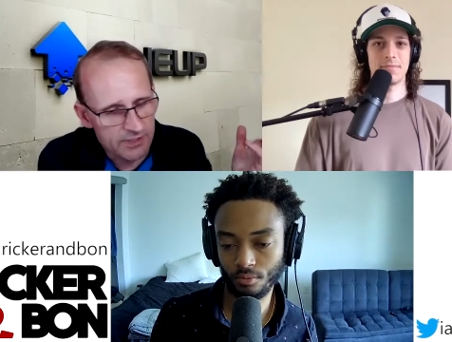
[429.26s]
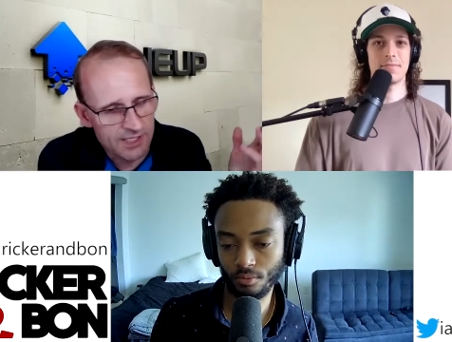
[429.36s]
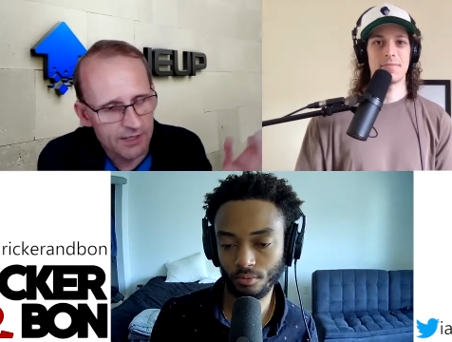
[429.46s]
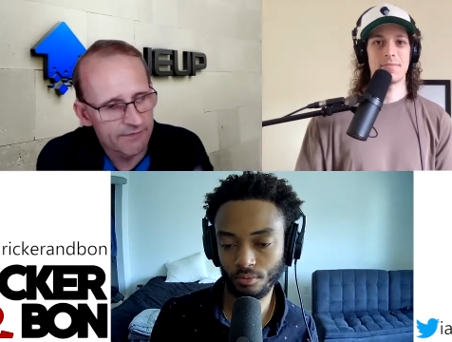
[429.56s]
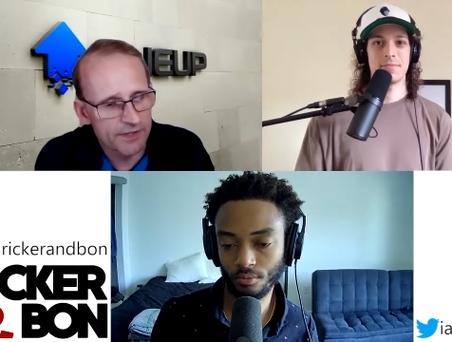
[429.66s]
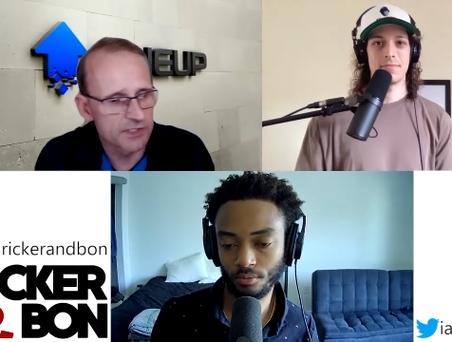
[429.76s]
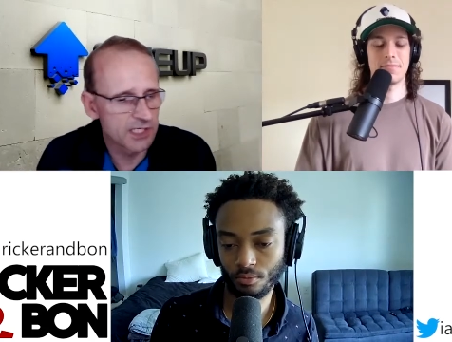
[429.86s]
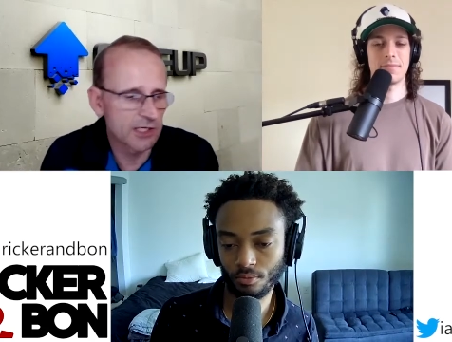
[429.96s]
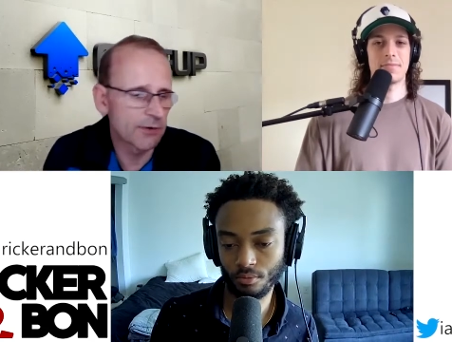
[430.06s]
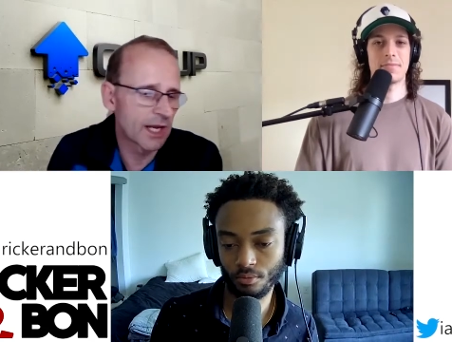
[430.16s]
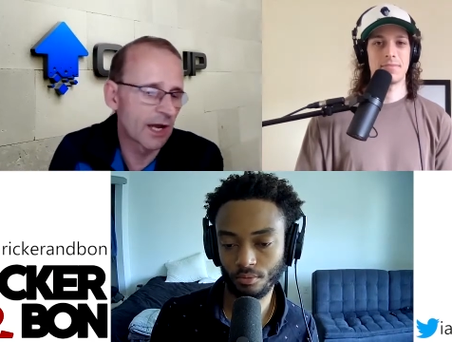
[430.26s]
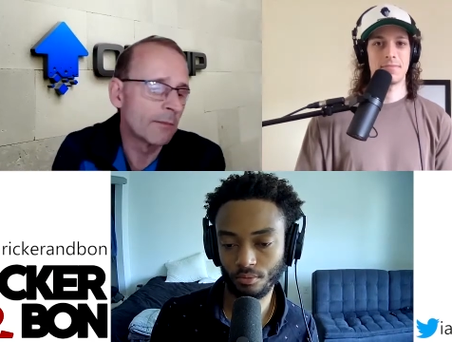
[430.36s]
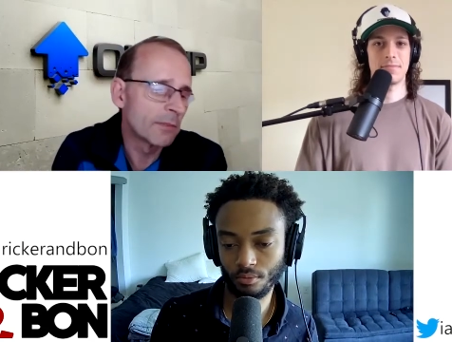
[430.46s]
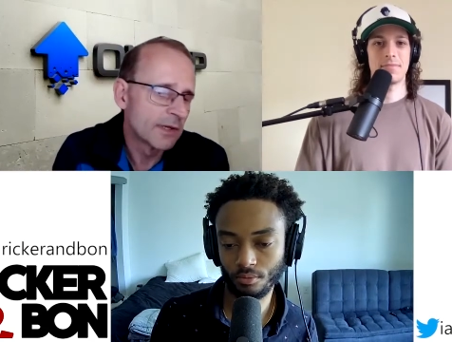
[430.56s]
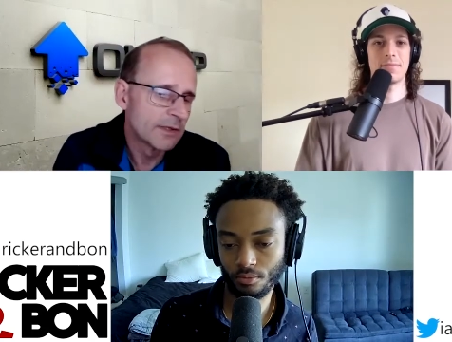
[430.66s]
Speaker 1: a ton of others queuing
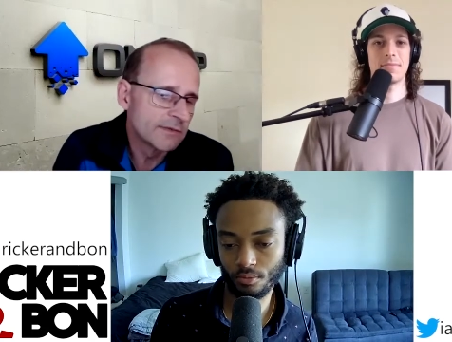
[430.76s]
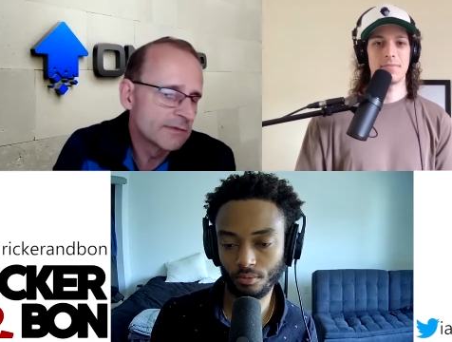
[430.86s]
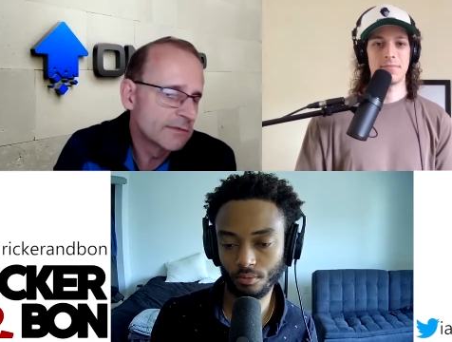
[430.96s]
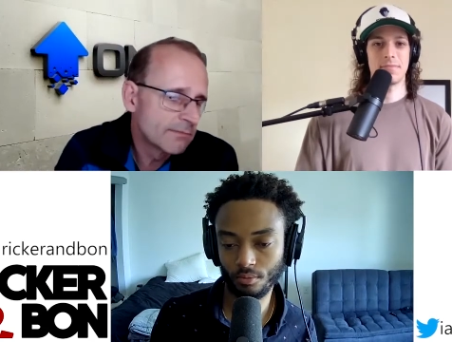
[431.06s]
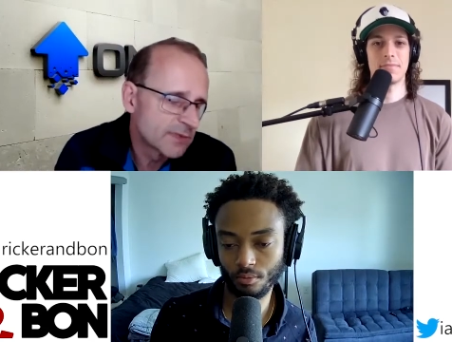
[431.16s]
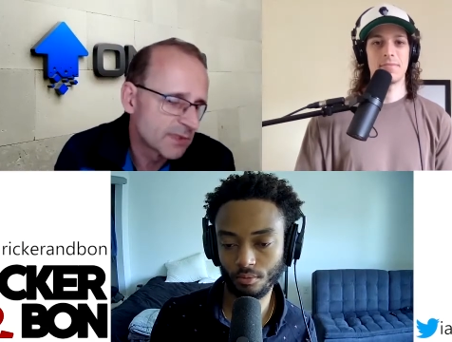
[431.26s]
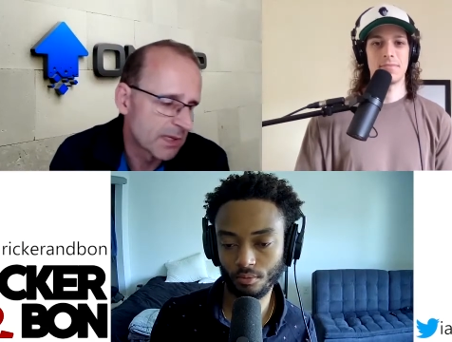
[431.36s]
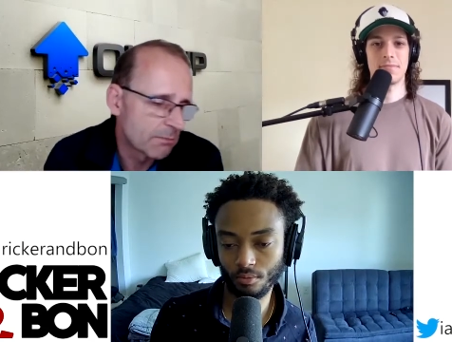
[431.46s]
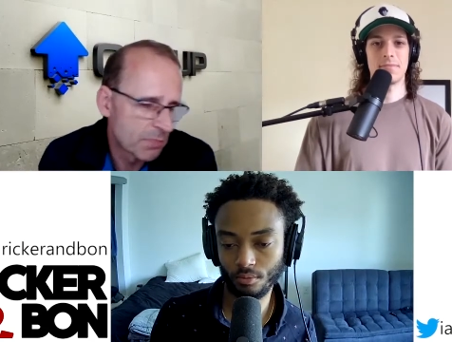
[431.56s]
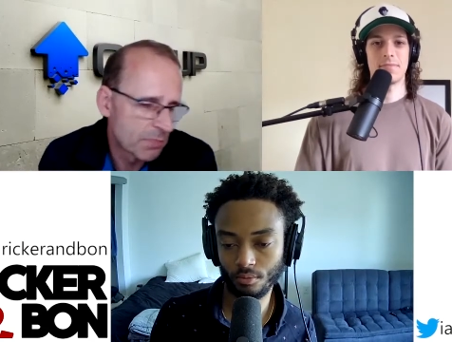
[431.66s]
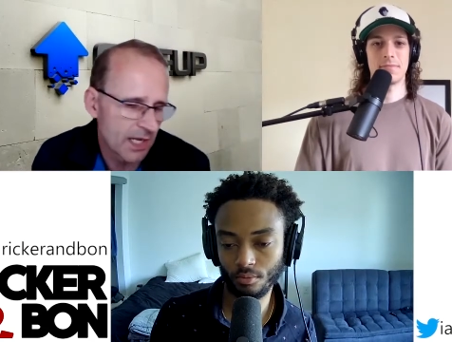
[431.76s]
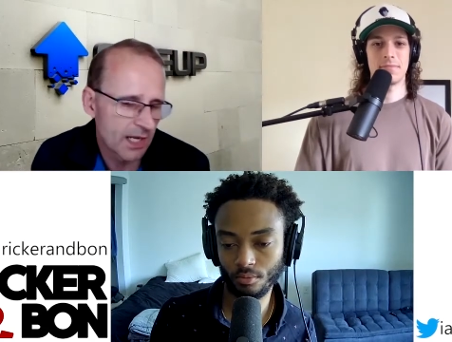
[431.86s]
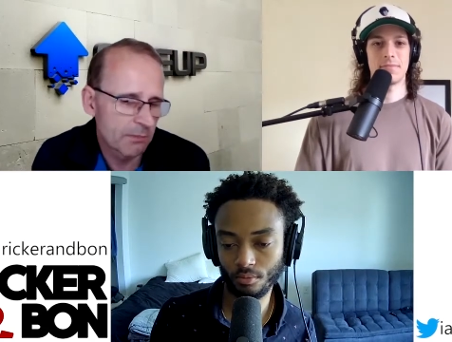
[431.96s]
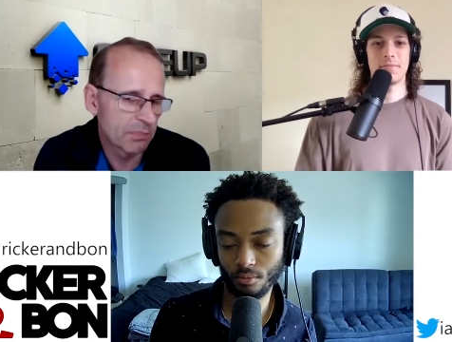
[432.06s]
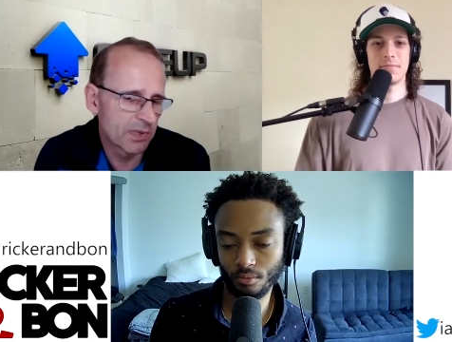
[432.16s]
up to be big,